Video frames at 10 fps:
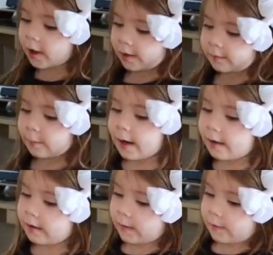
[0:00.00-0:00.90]
that's
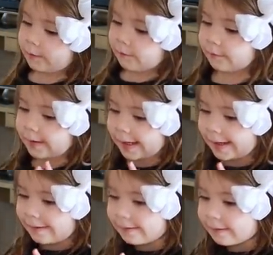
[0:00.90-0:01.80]
my
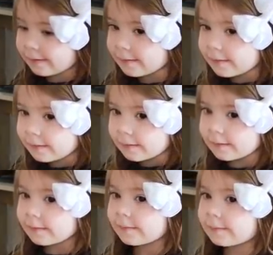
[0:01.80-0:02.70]
face. All of that?